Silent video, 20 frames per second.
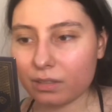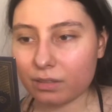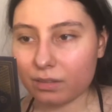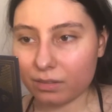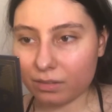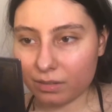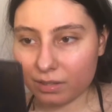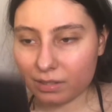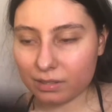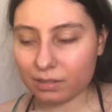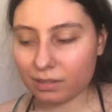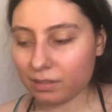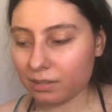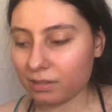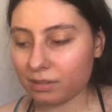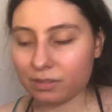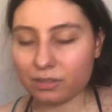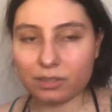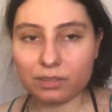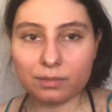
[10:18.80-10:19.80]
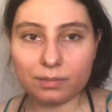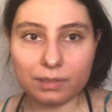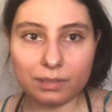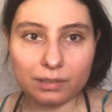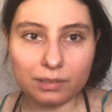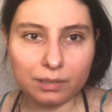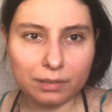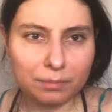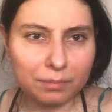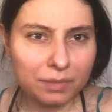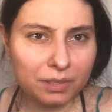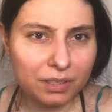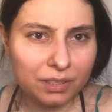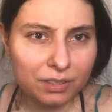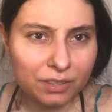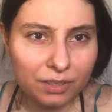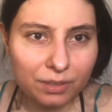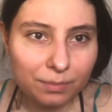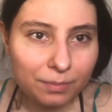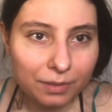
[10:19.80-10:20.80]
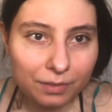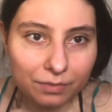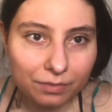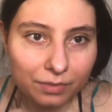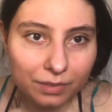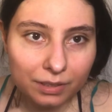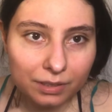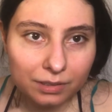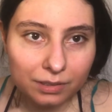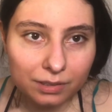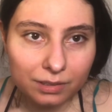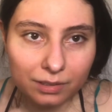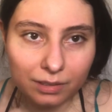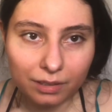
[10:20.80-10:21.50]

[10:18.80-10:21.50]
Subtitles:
No, I think it's just because I'm touching my face.